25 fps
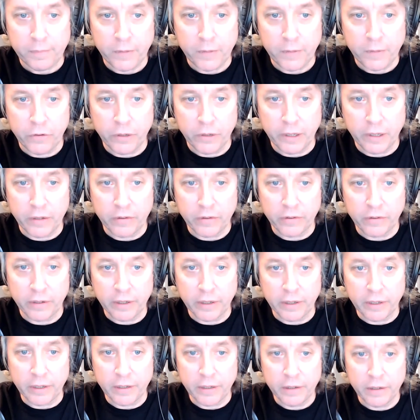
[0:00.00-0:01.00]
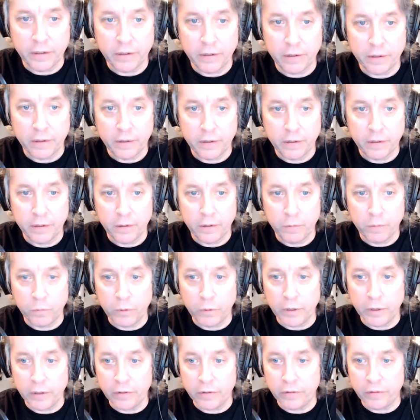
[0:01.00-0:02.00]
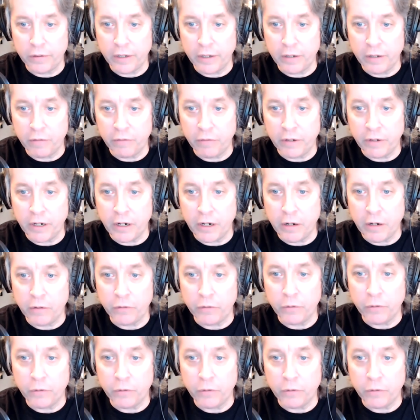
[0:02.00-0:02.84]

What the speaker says: so you can see what's involved